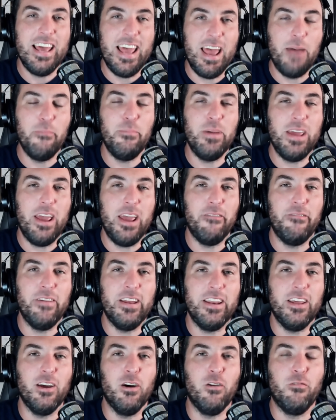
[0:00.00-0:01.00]
NBA
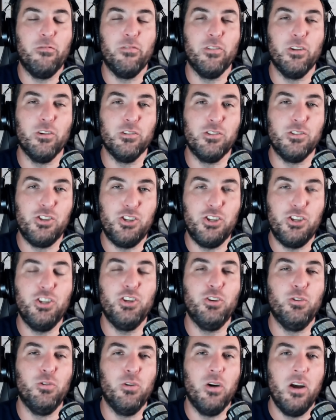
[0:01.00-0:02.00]
video for those
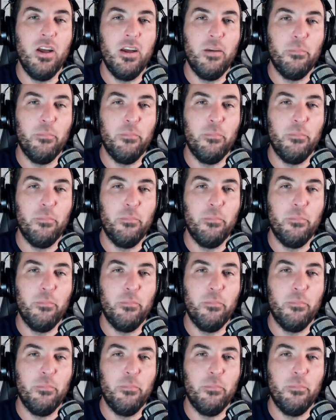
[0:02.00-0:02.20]
two